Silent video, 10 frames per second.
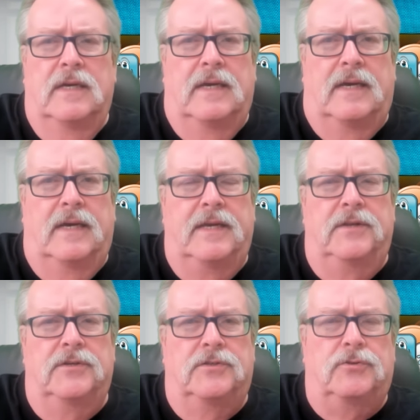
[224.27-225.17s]

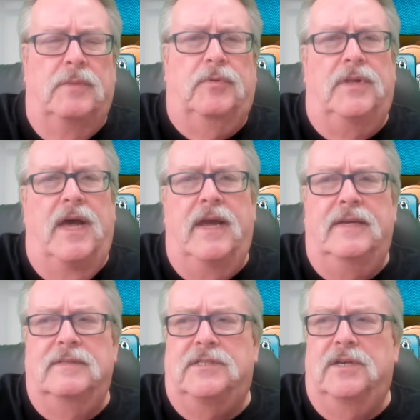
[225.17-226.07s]
in
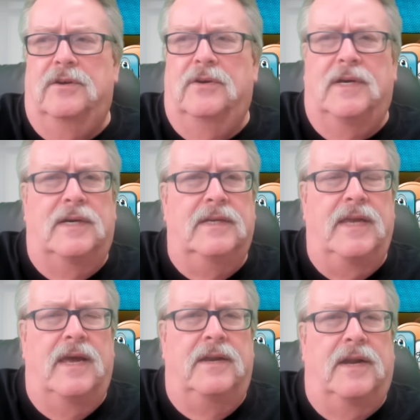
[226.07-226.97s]
AAA. So,
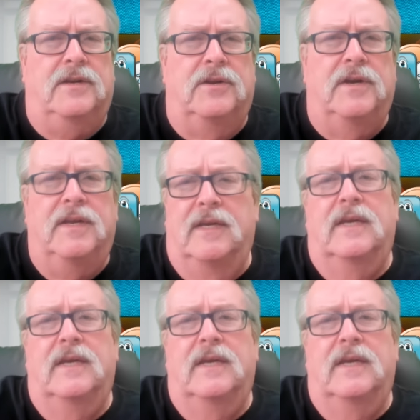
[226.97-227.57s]
yeah, not good.